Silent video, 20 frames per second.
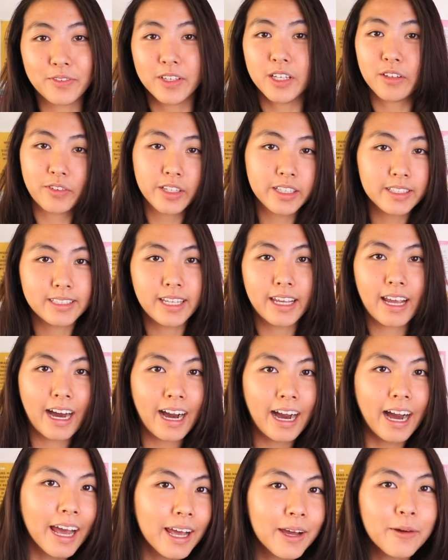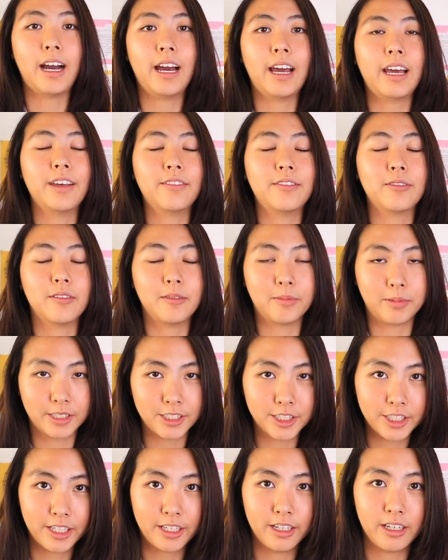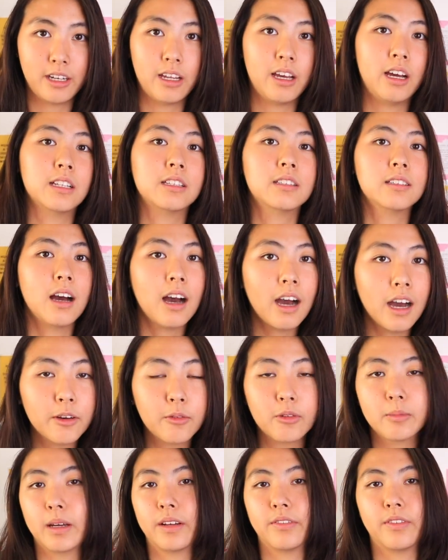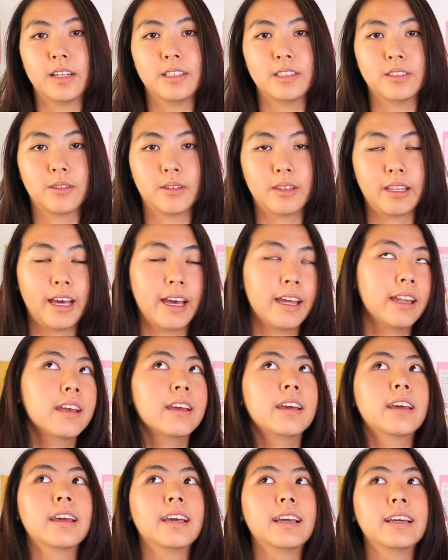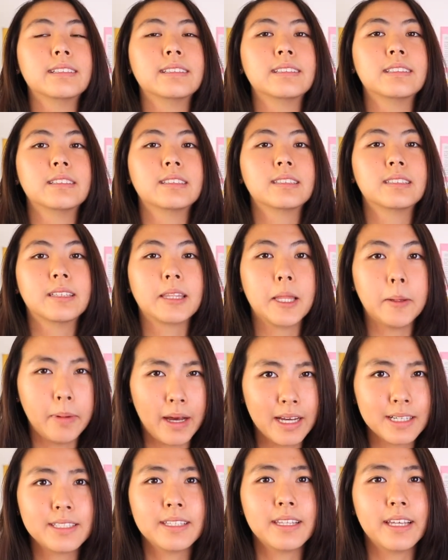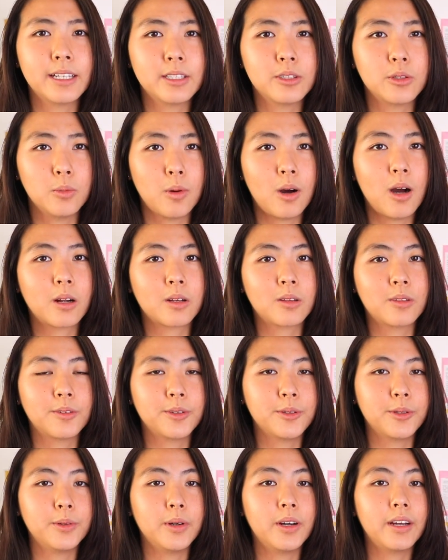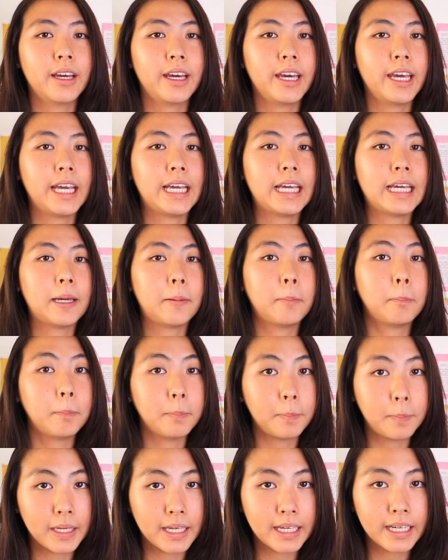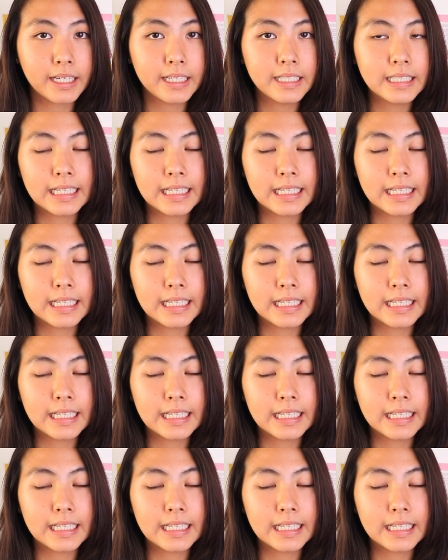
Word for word: feel free to say hi. I appreciate it a ton when my friends do that. It's the best thing to walk through a big